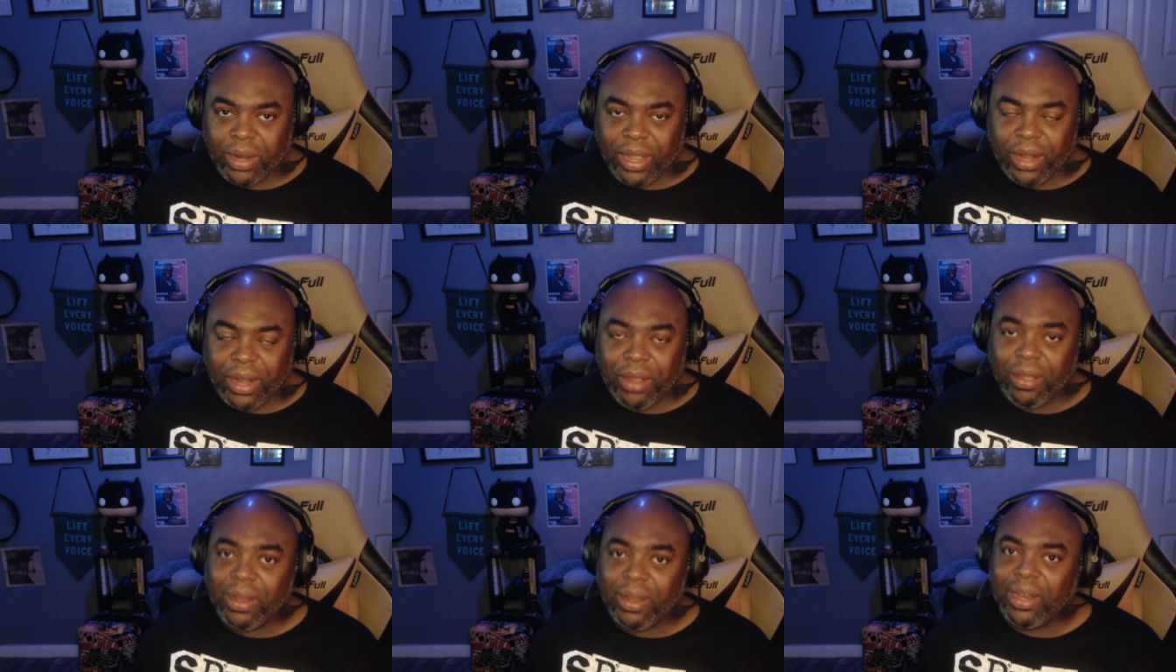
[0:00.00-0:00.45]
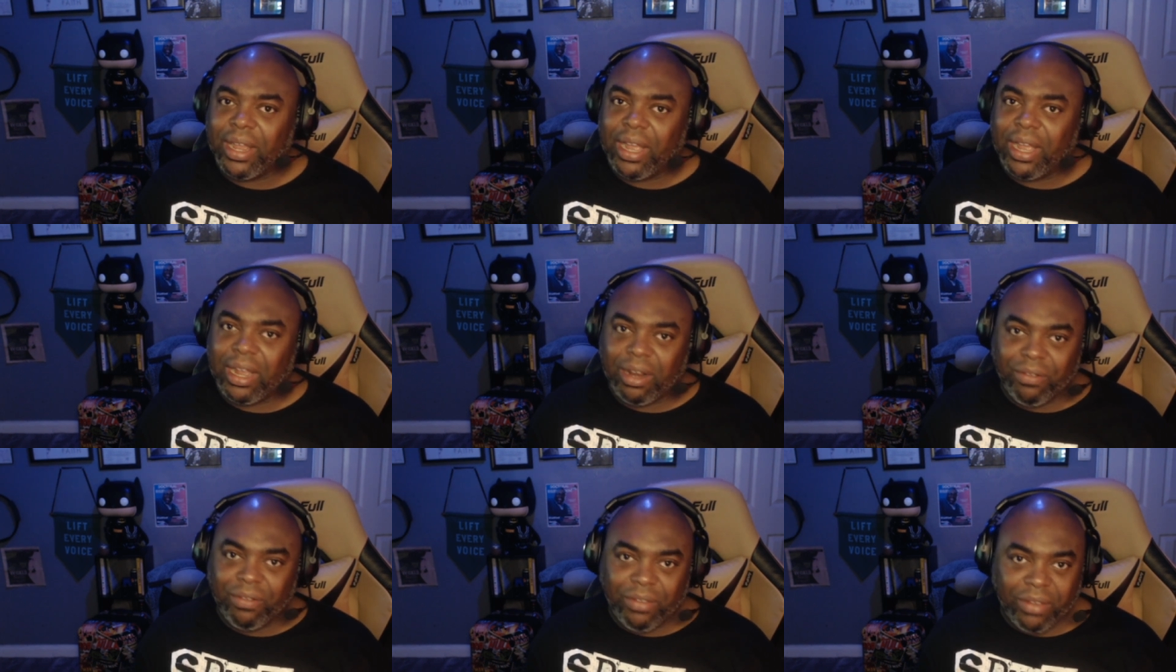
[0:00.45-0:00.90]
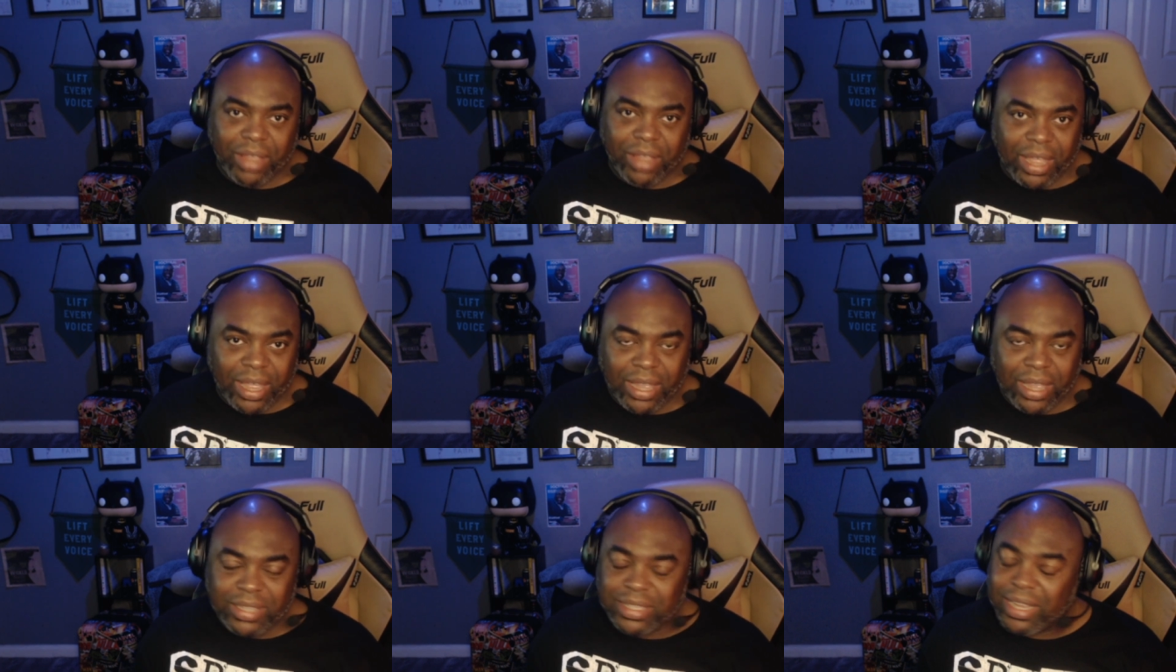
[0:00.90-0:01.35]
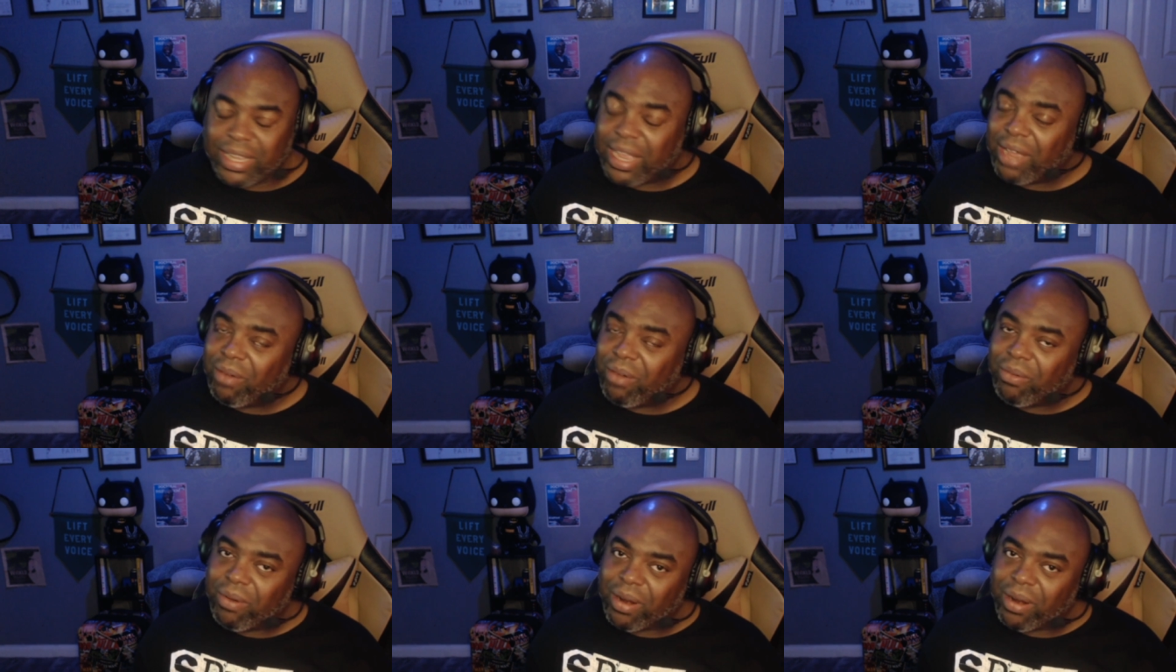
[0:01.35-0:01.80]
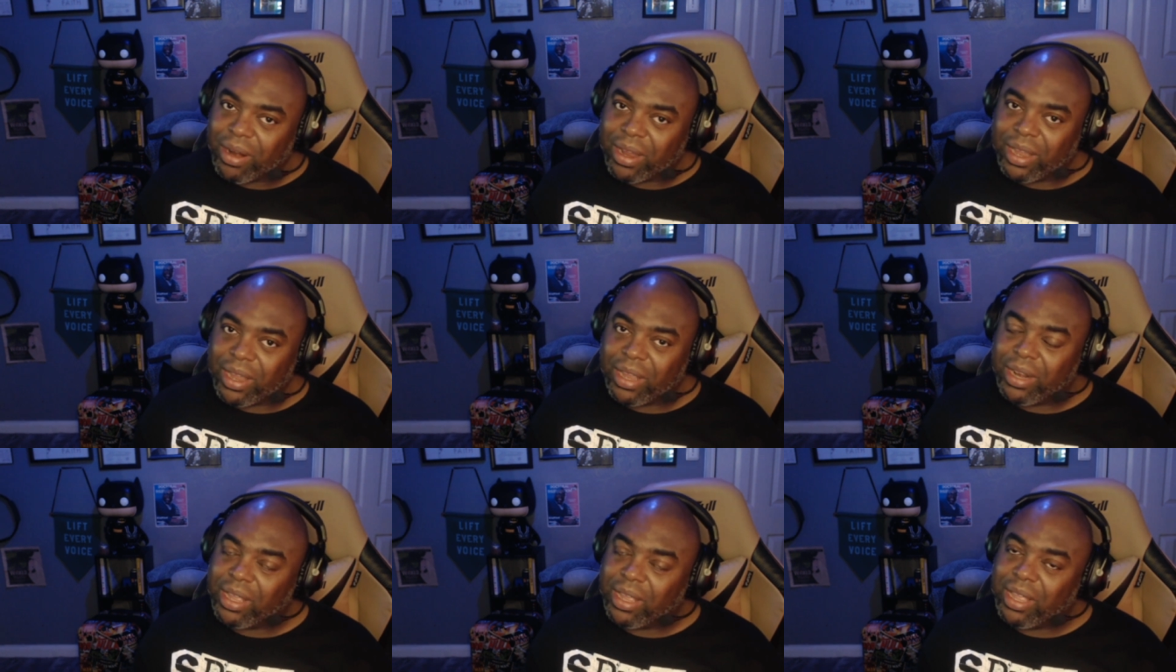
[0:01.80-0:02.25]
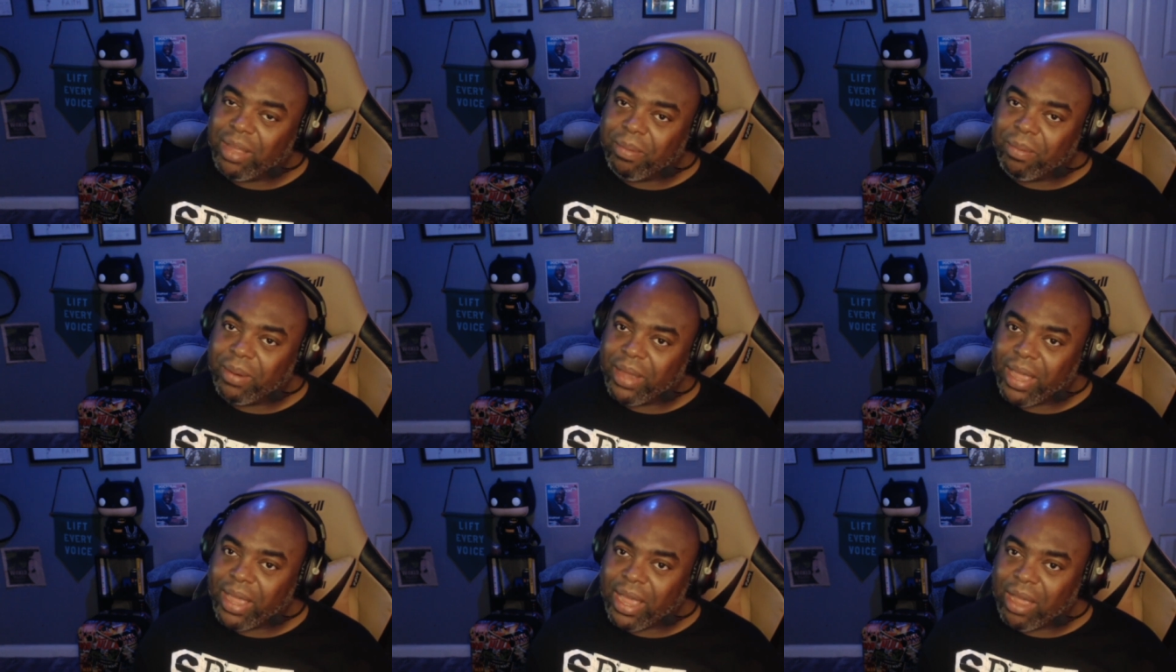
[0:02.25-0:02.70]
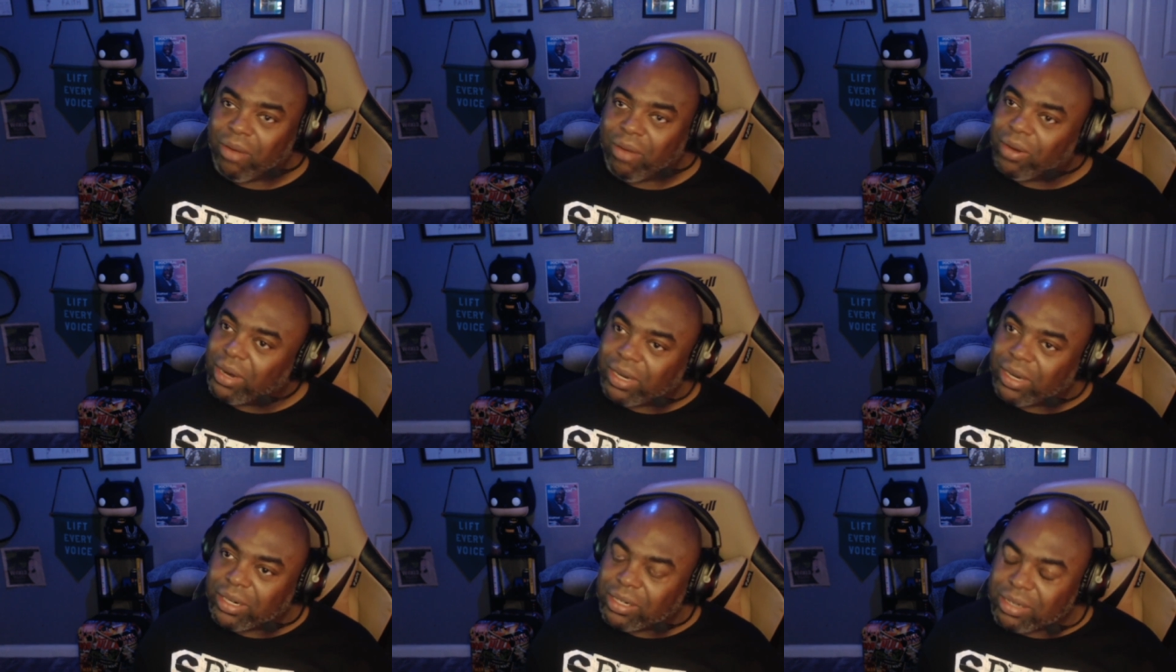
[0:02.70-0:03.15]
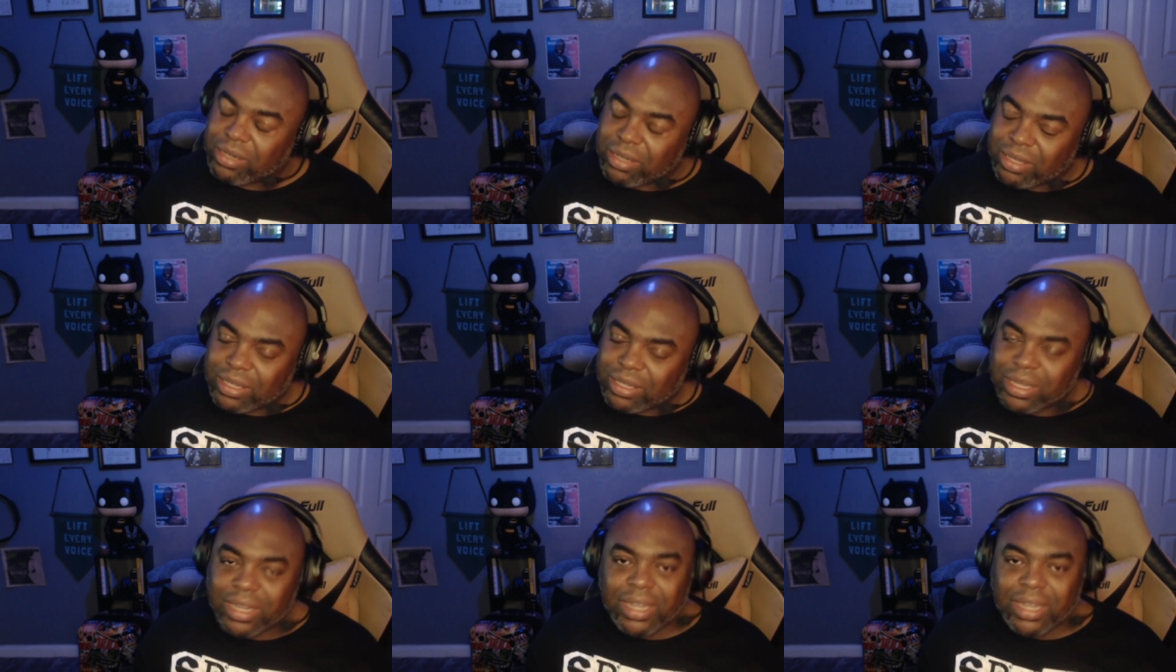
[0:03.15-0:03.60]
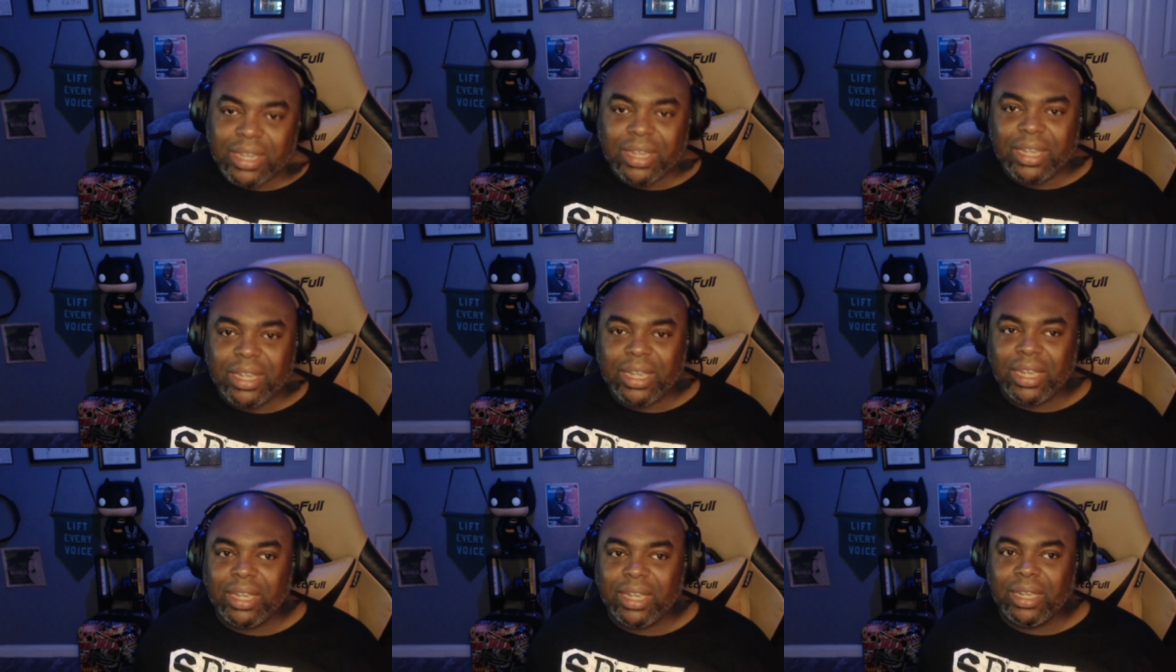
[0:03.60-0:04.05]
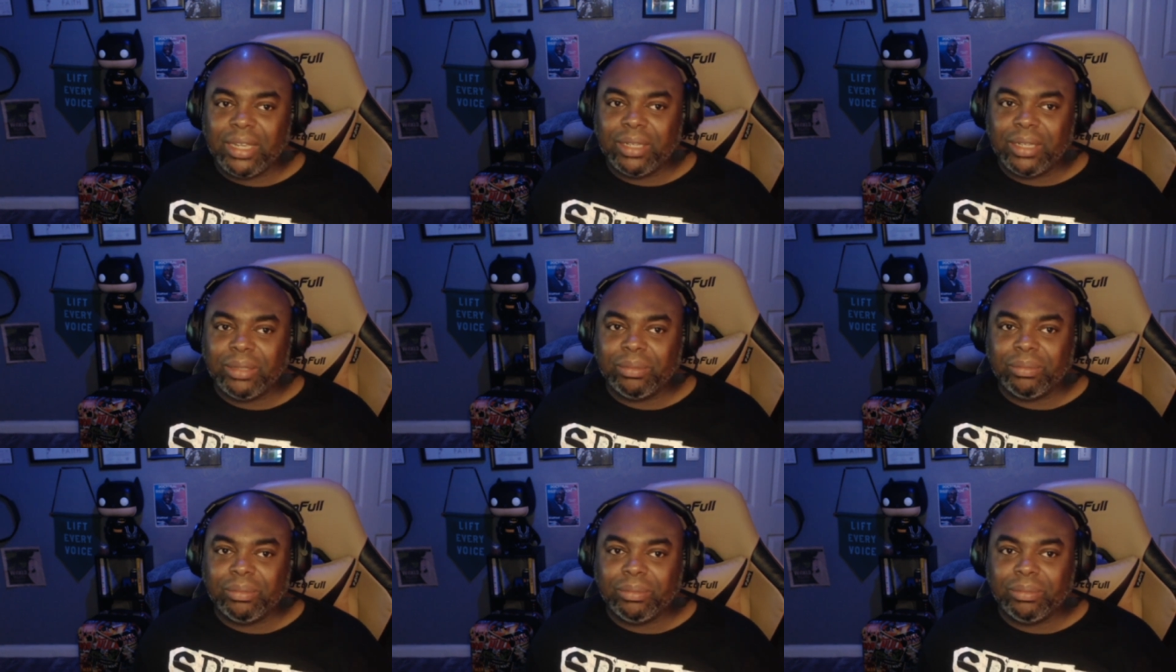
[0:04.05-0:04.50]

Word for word: I know a lot of you guys got work in a couple of hours. Um,